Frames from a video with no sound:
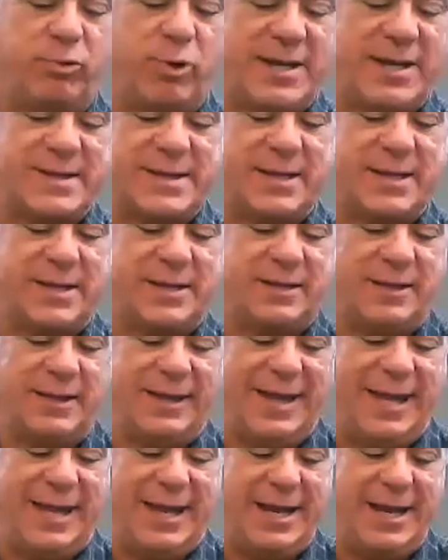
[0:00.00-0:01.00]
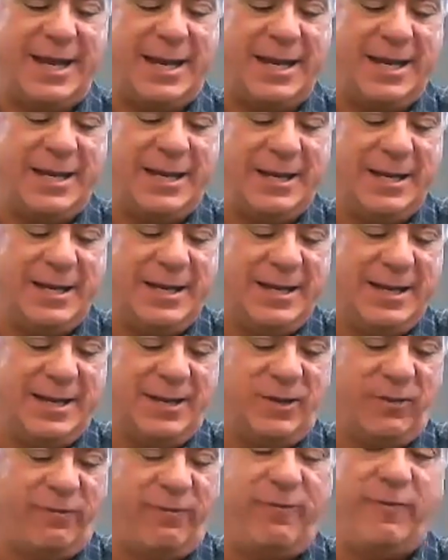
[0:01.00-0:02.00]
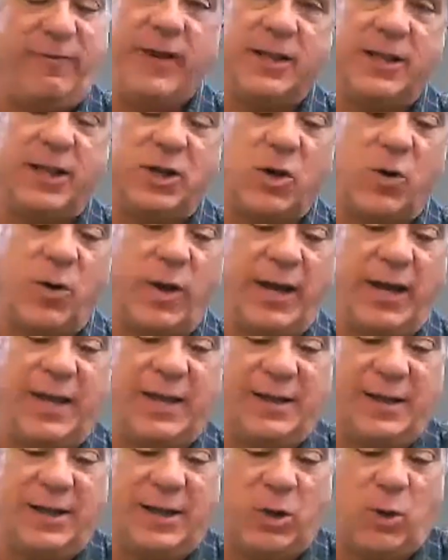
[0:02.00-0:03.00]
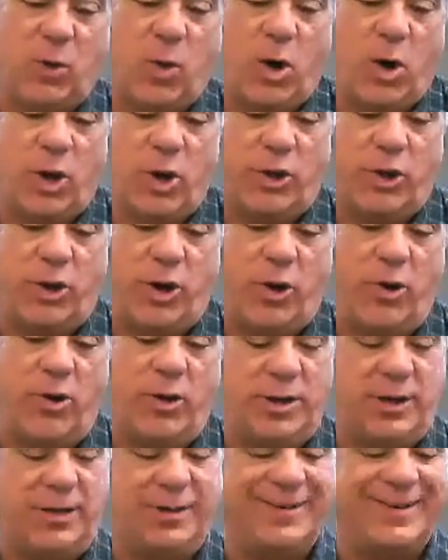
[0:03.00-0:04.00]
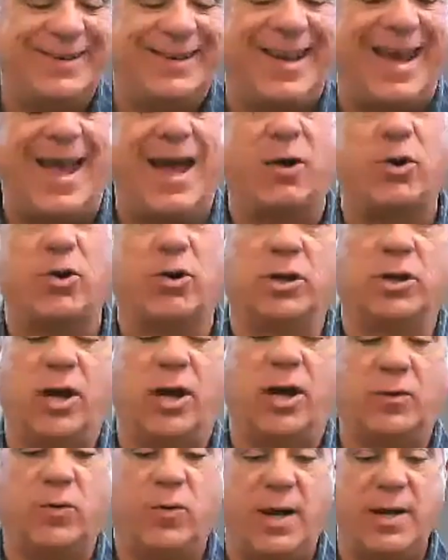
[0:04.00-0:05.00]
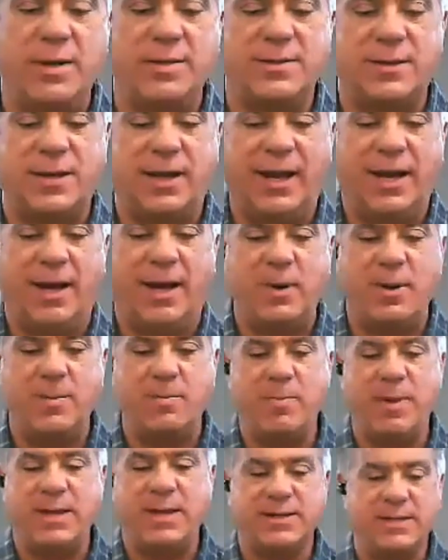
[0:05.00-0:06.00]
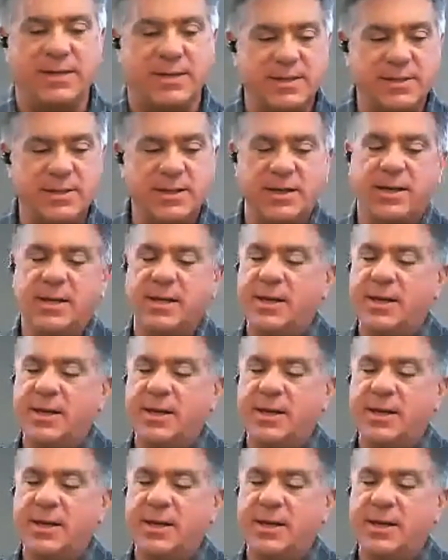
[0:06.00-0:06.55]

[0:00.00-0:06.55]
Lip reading: Press it in. You feel it going in, quarter turn, counterclockwise, and I'm in business.